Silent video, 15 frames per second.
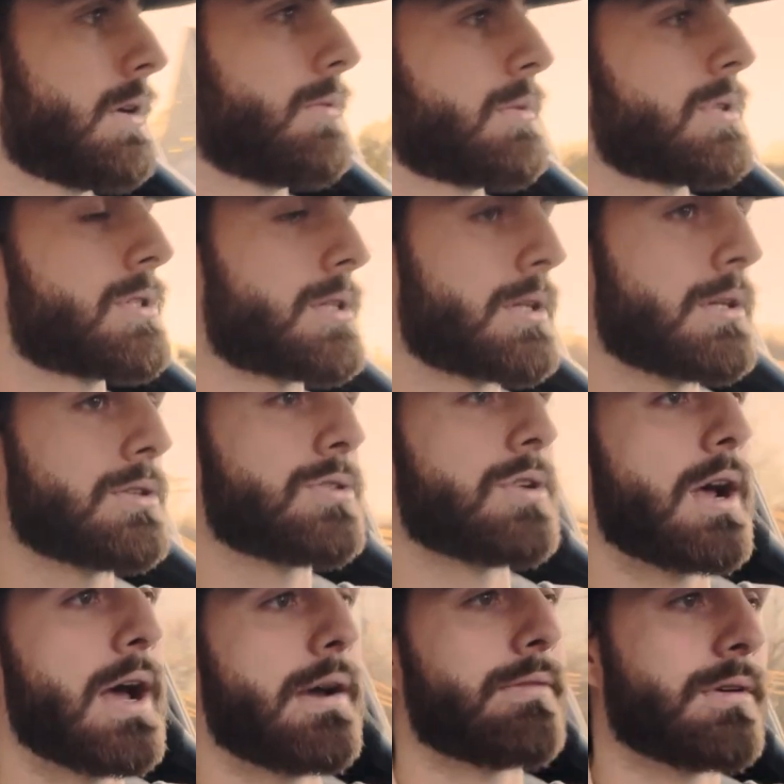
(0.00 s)
We're just going to
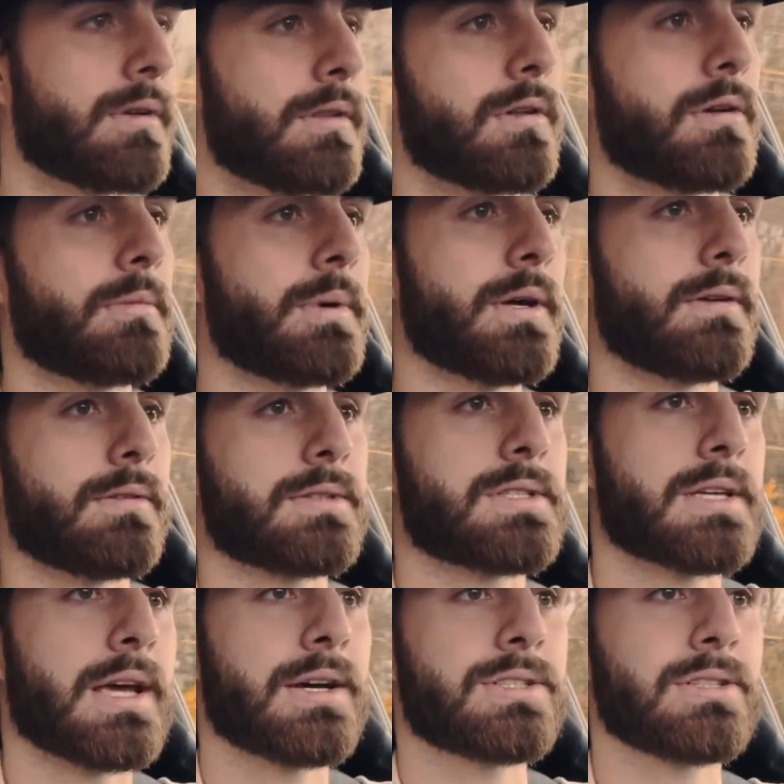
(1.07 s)
drive her a little bit and
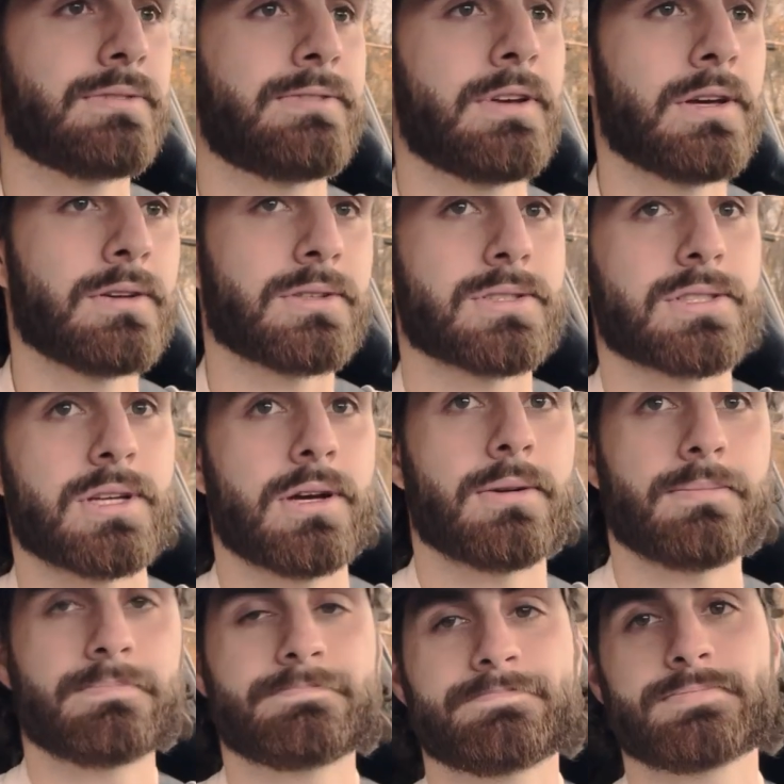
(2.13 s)
see how she feels, so
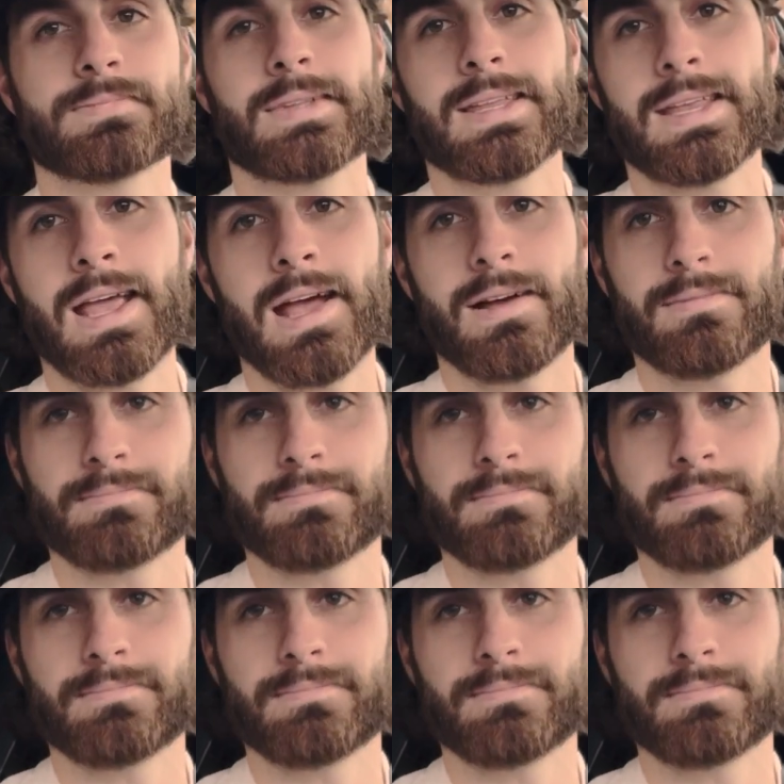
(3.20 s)
yeah.